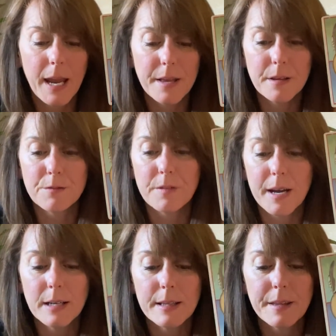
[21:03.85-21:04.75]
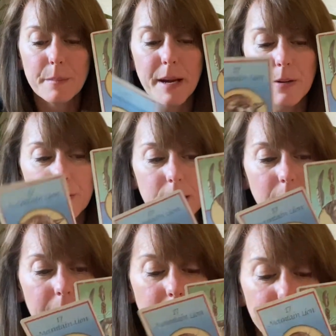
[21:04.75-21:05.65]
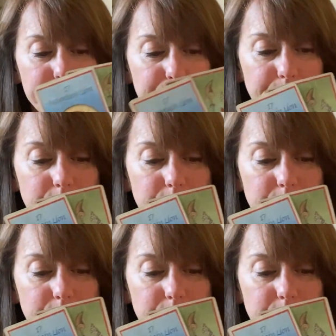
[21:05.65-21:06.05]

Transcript: And then finally, the Mountain Lion